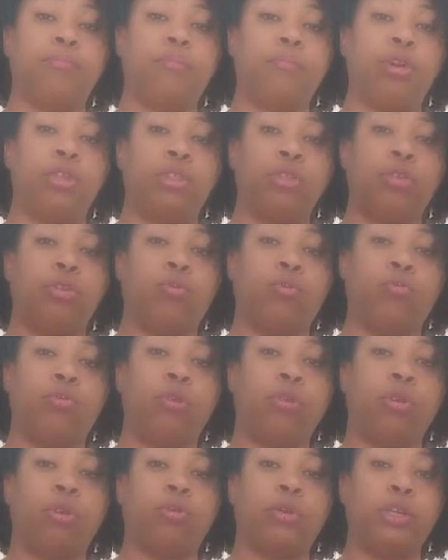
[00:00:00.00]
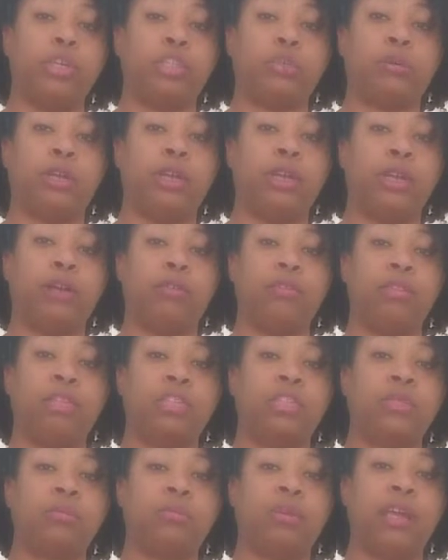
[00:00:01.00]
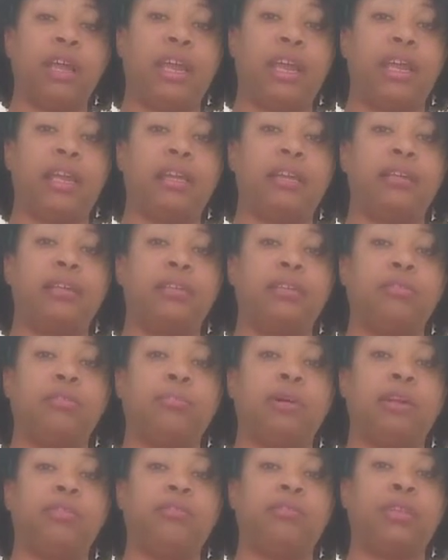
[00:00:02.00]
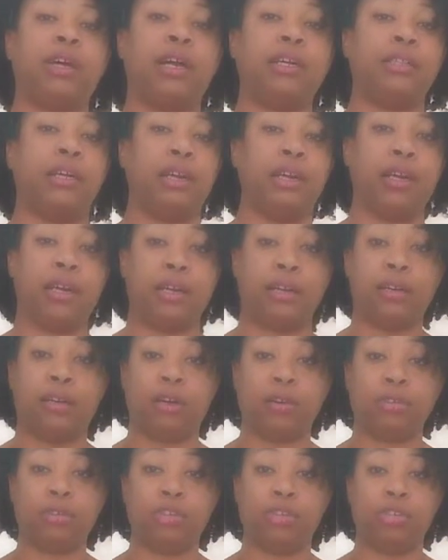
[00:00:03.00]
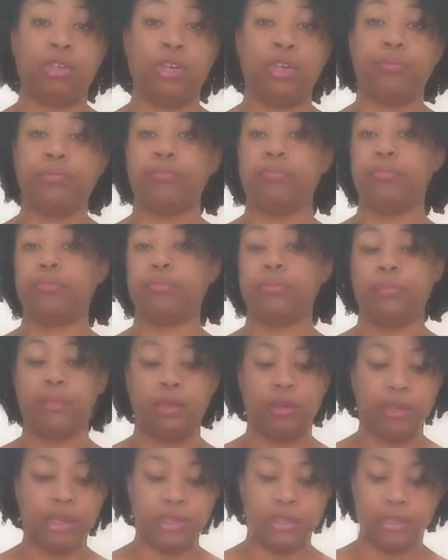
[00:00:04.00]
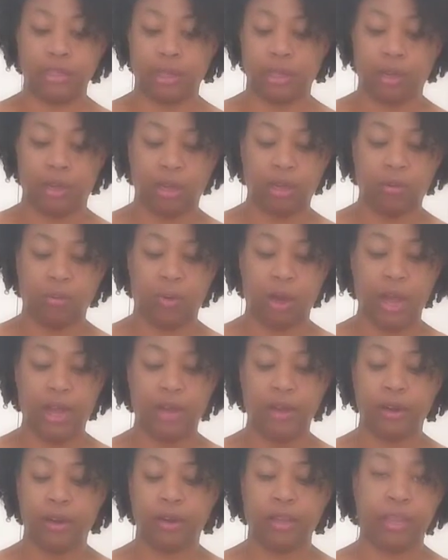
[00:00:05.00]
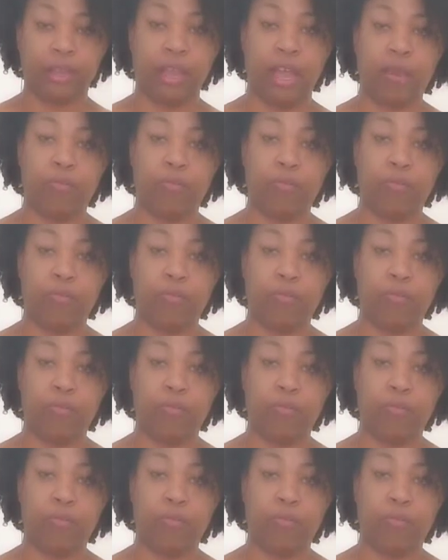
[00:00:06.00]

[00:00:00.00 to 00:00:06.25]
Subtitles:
with your floral arrangement. Now in this one, I added a little butterfly that I got at Dollar Tree. It's on a wire that